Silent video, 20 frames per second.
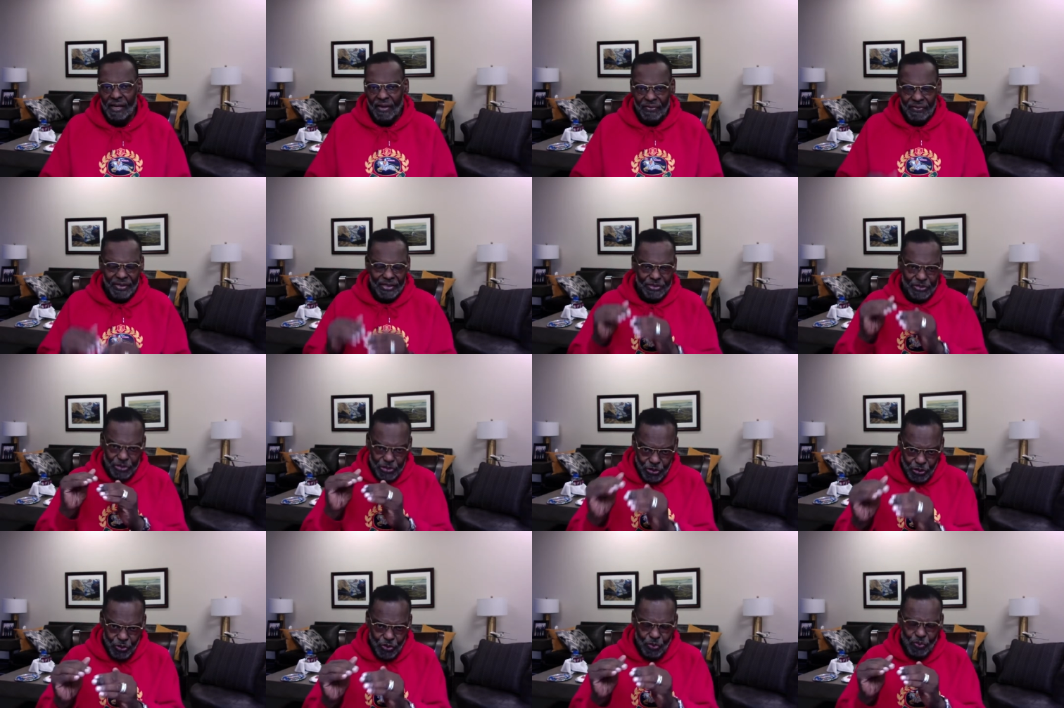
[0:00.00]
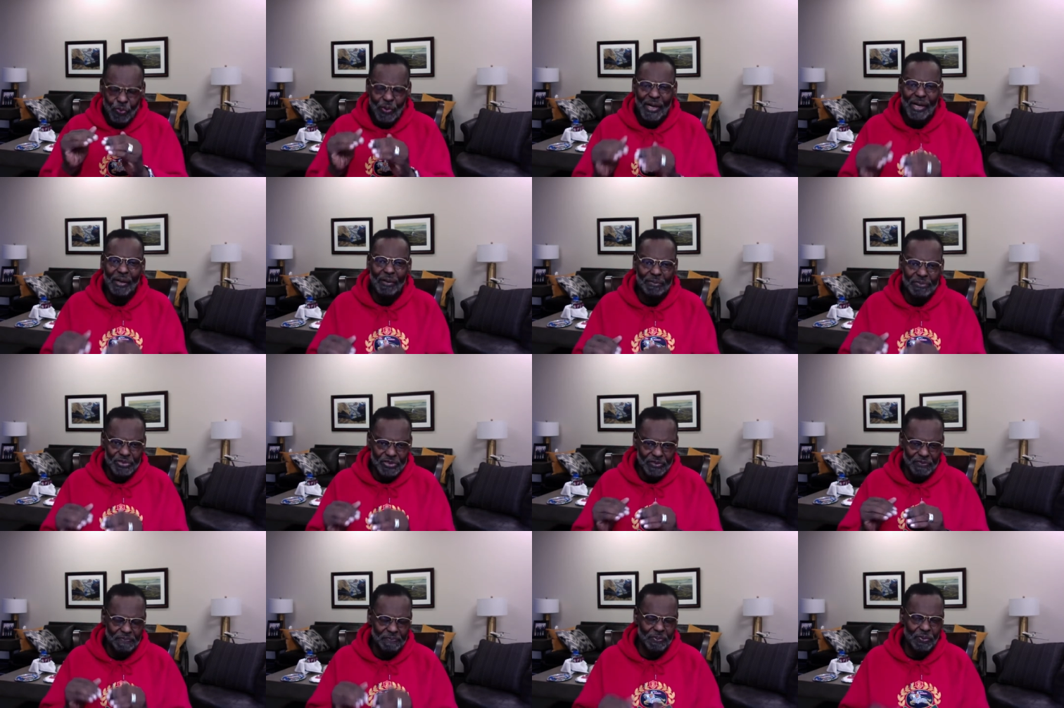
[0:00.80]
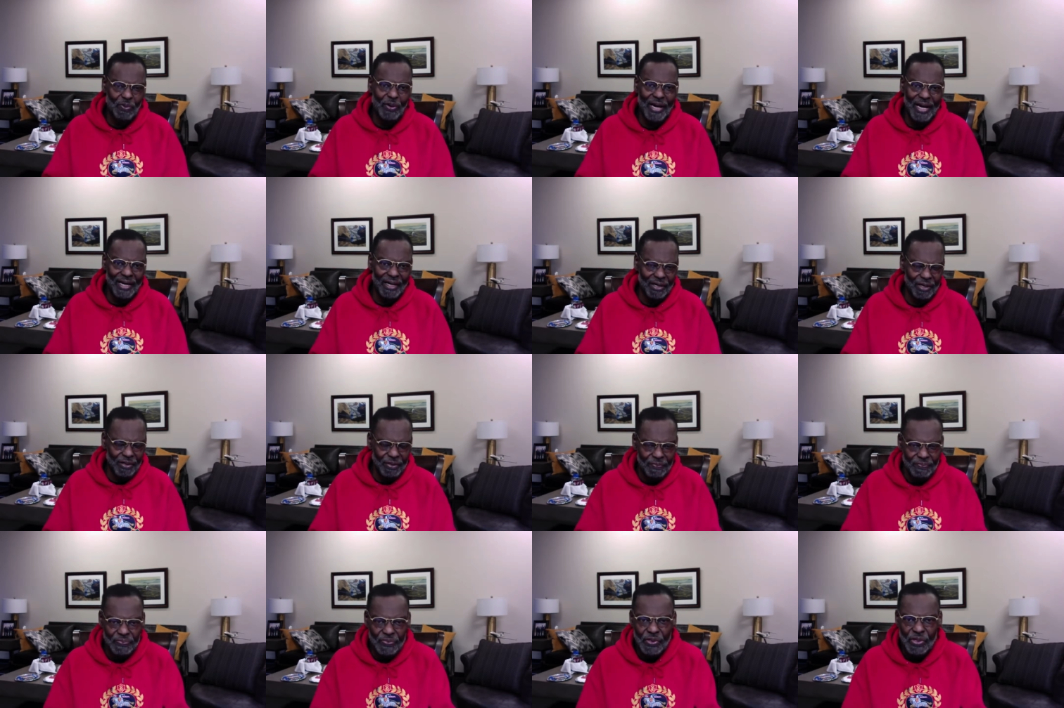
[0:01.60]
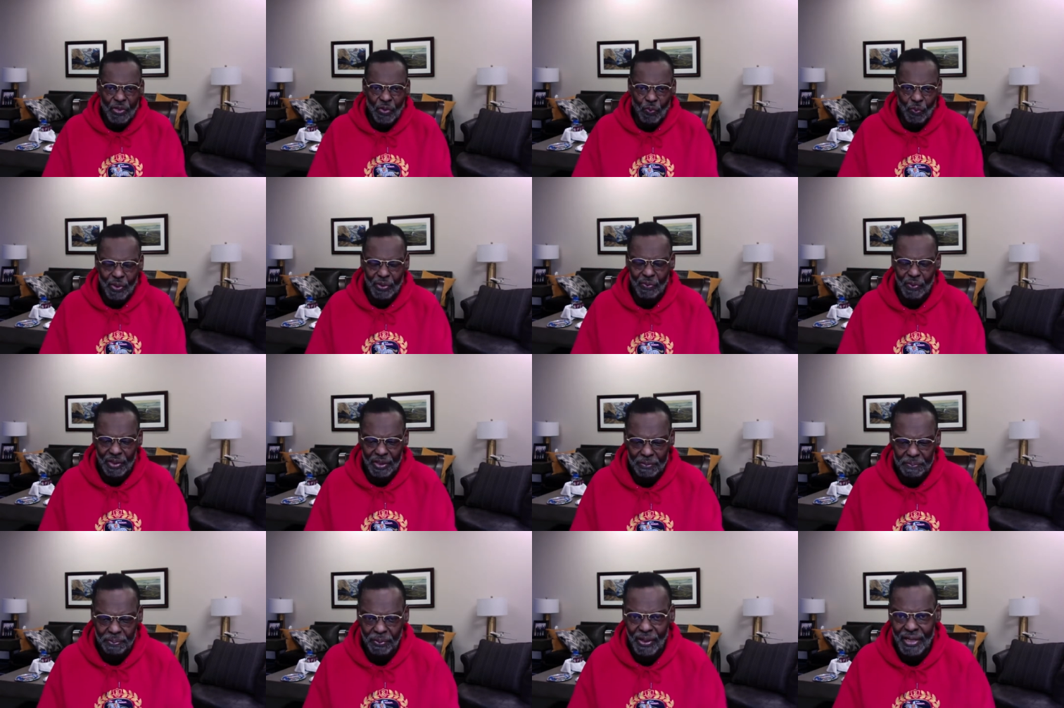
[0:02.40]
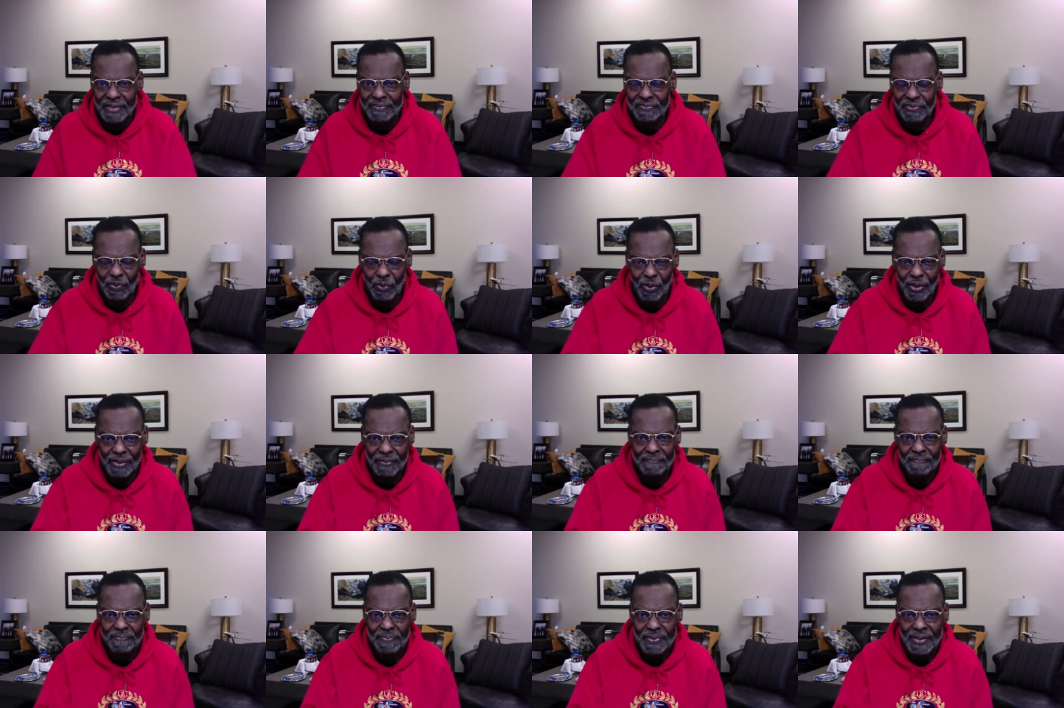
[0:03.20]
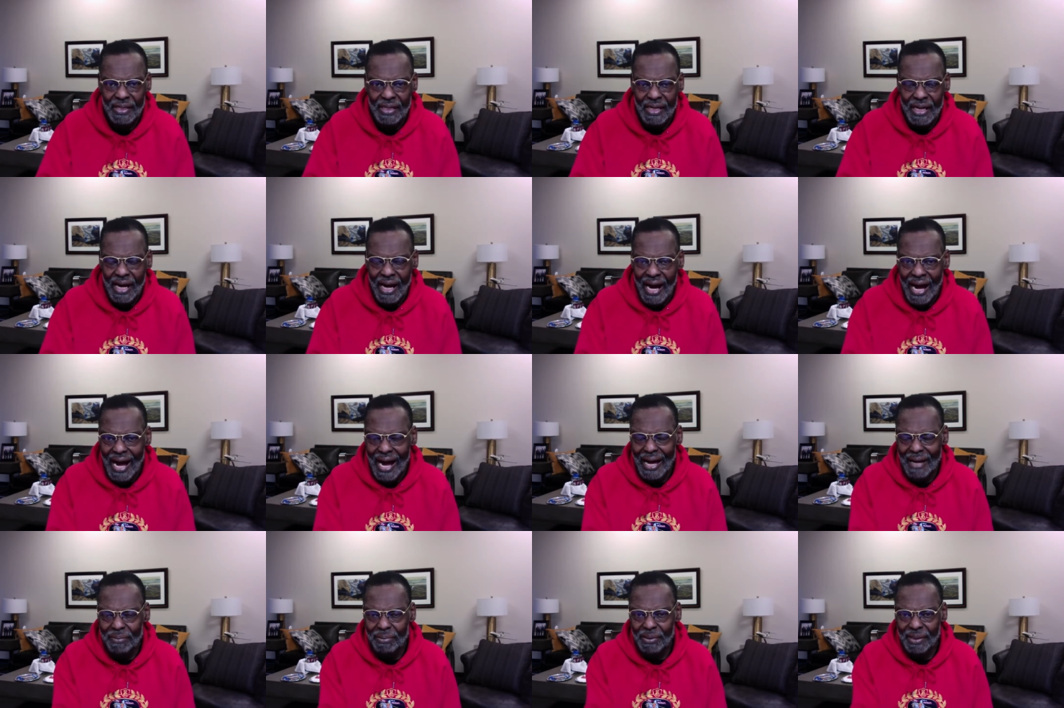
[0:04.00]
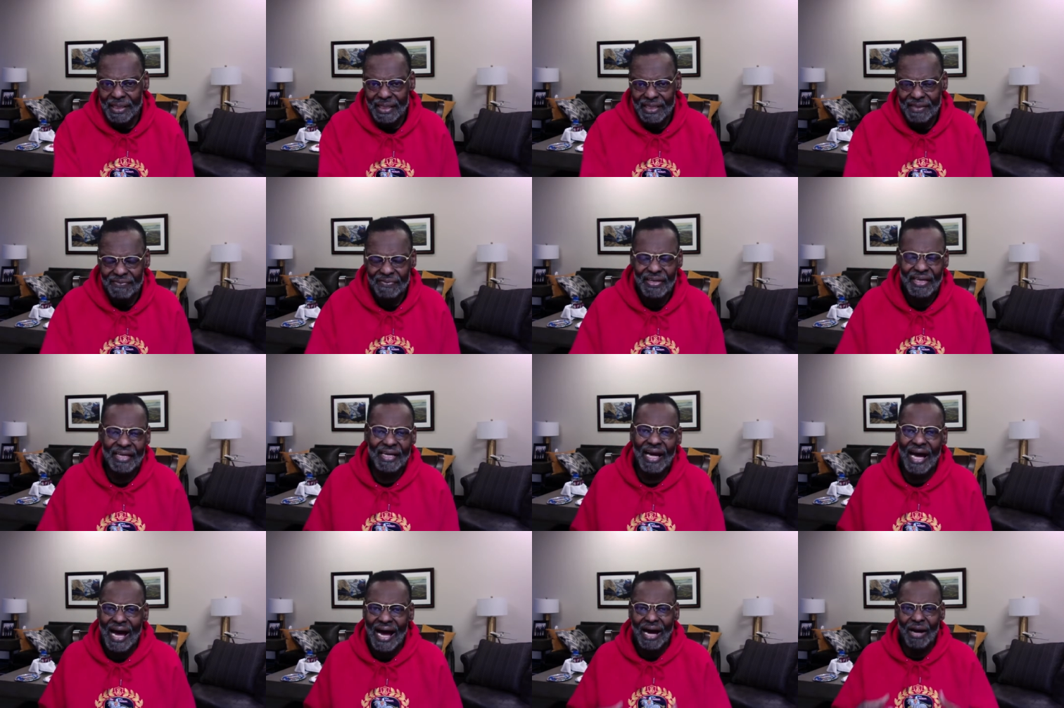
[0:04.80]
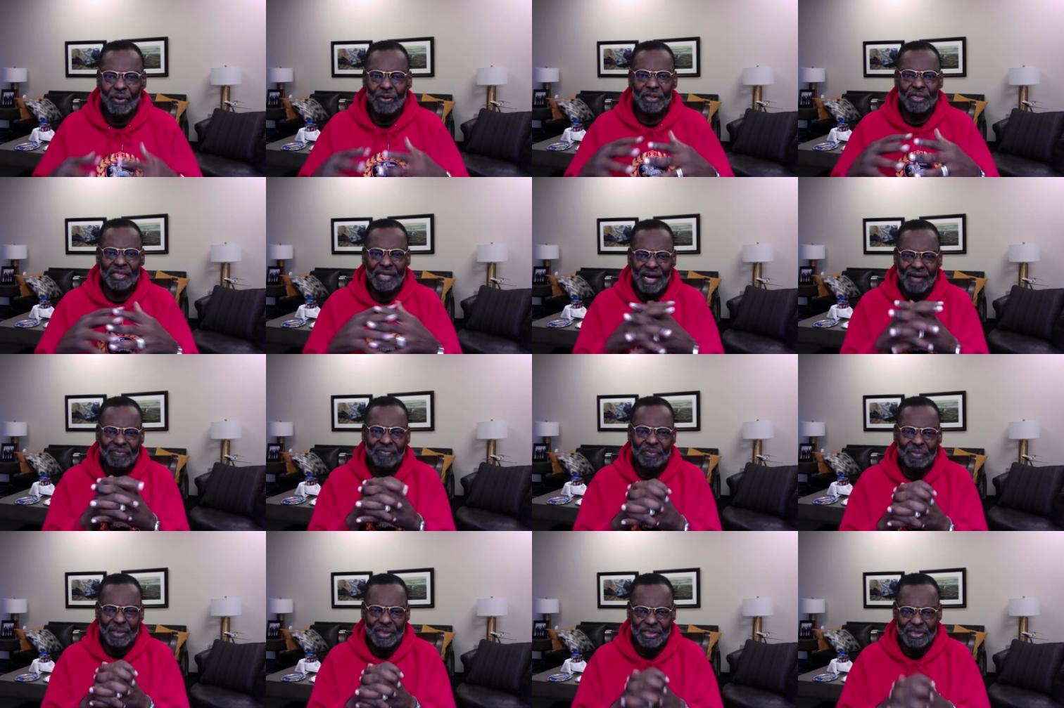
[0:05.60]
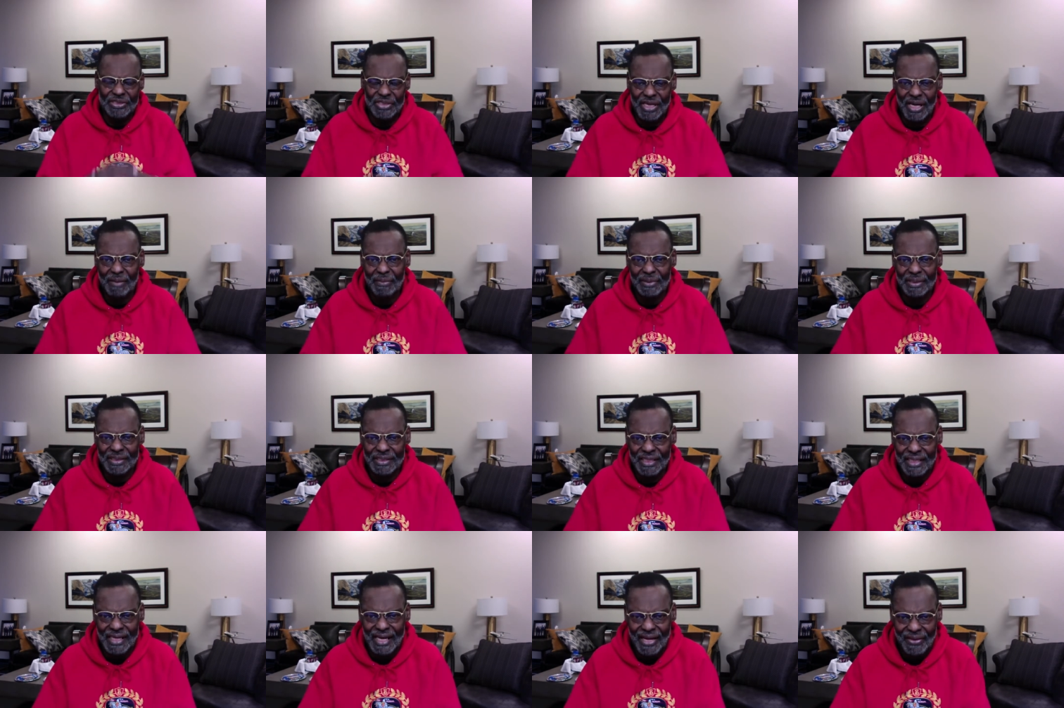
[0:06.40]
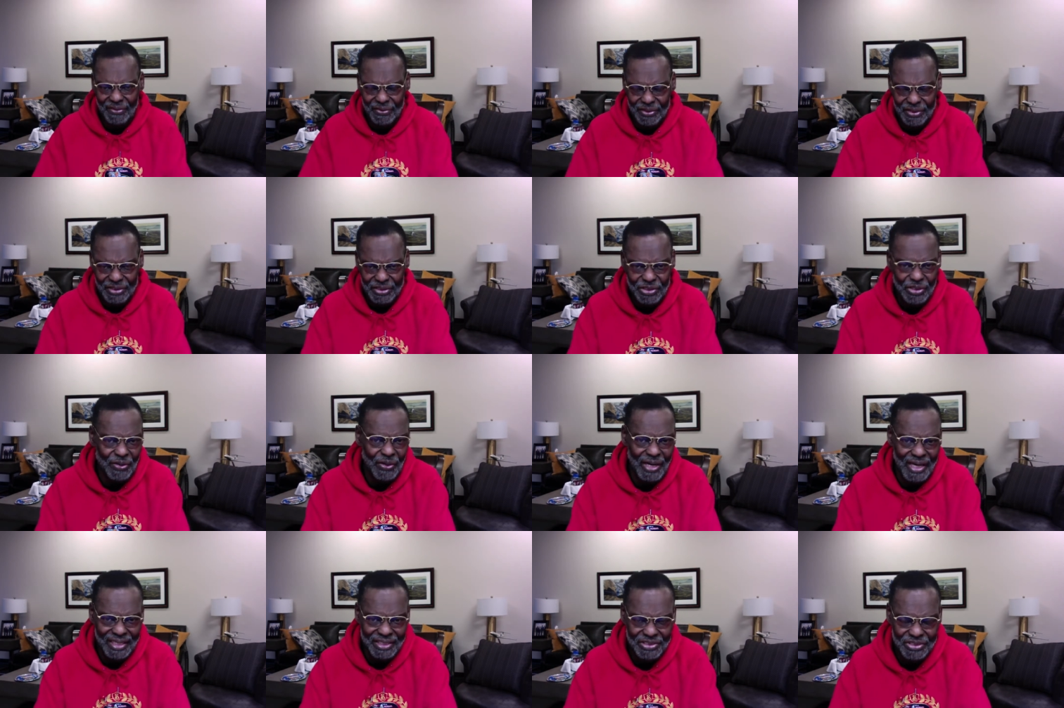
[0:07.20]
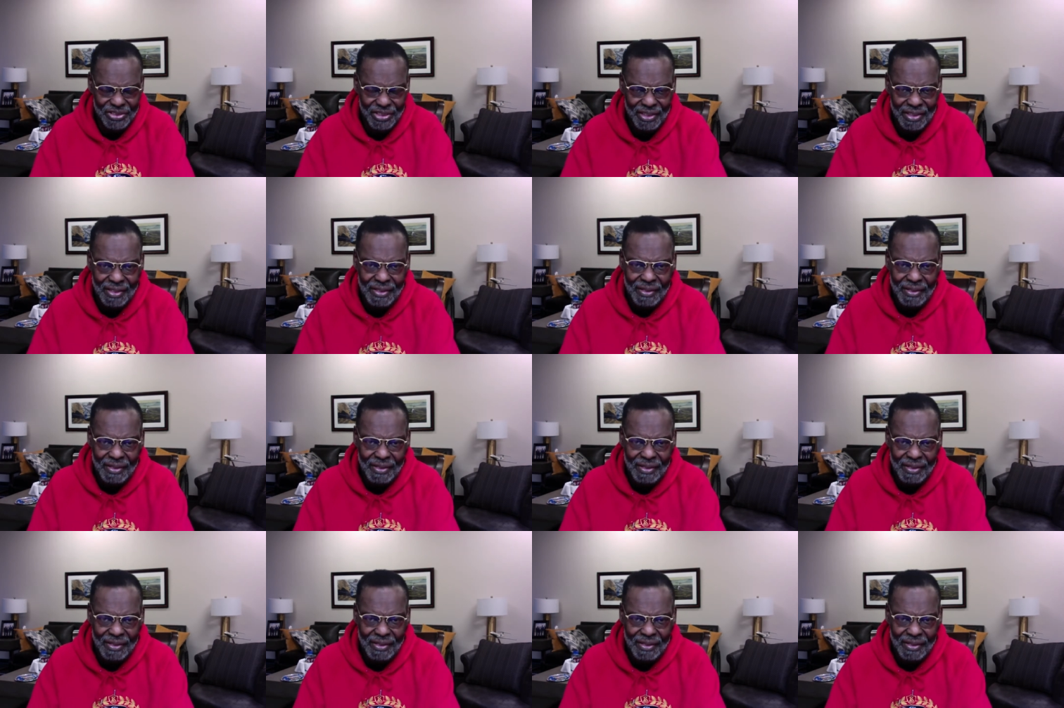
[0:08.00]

There are two realms of prayer we want to pray for. I believe that our government is coming together in the U S